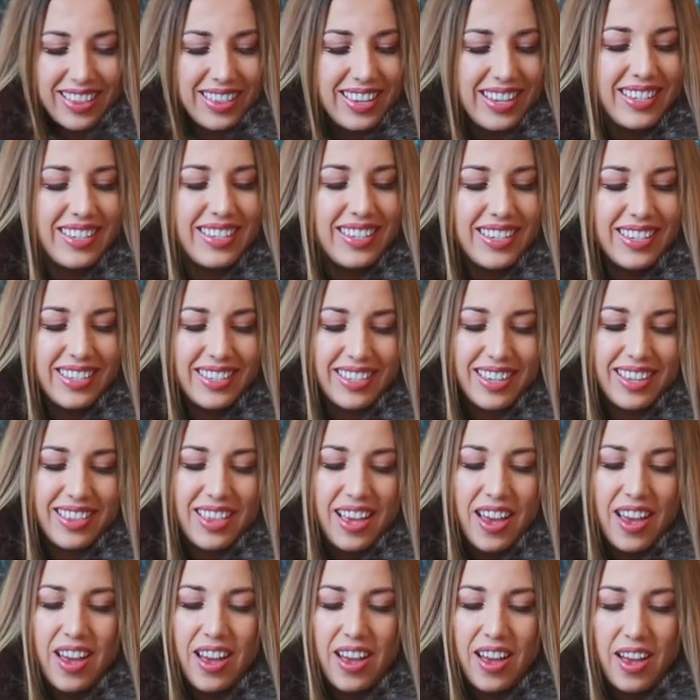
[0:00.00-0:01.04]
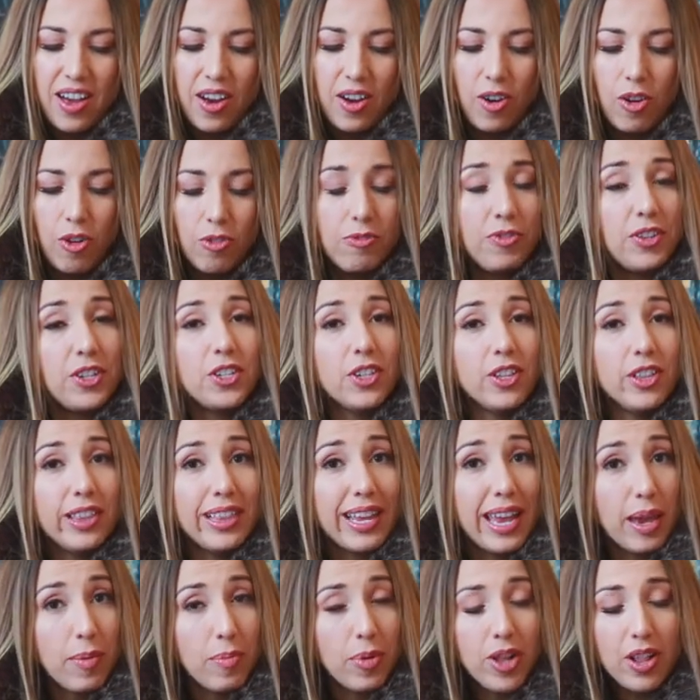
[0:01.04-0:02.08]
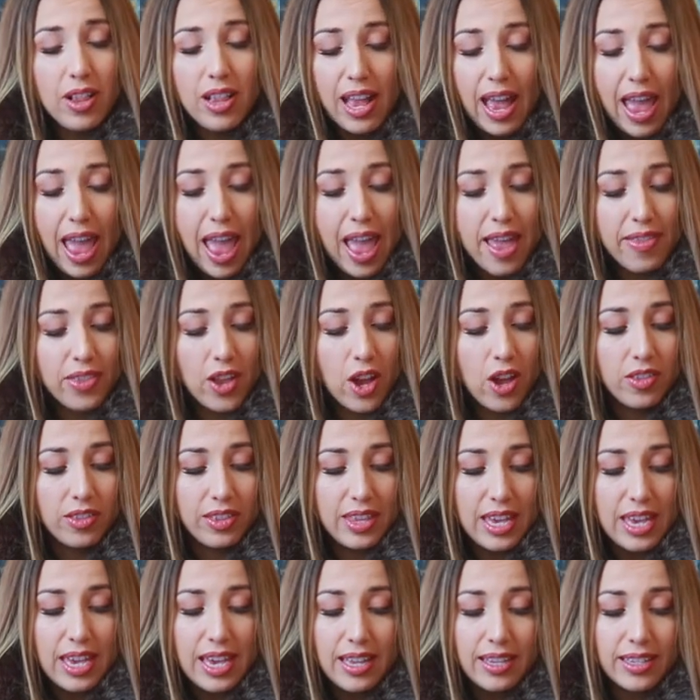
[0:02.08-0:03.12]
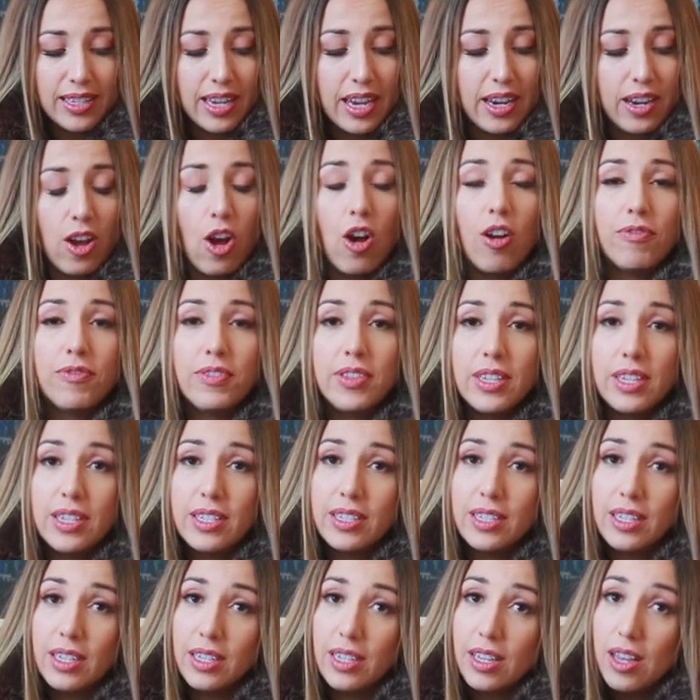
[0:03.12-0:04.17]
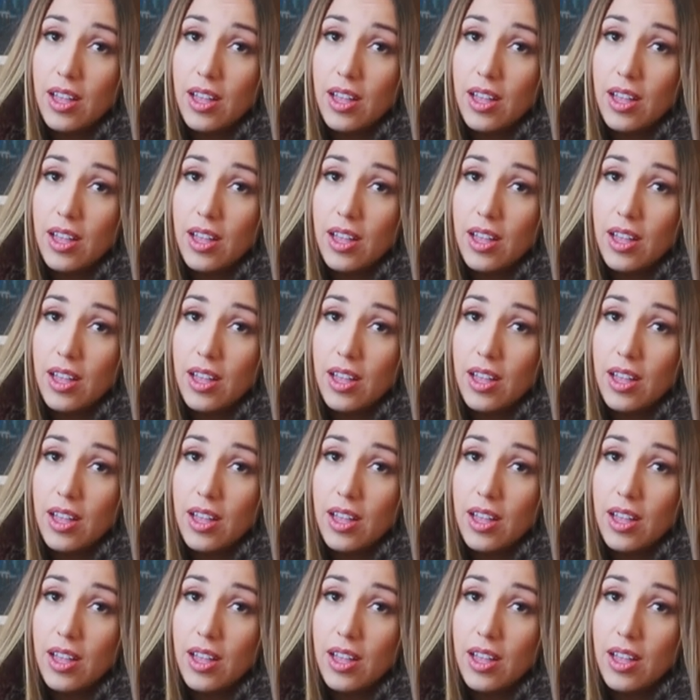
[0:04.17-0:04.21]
This is the official label, and on the inside of this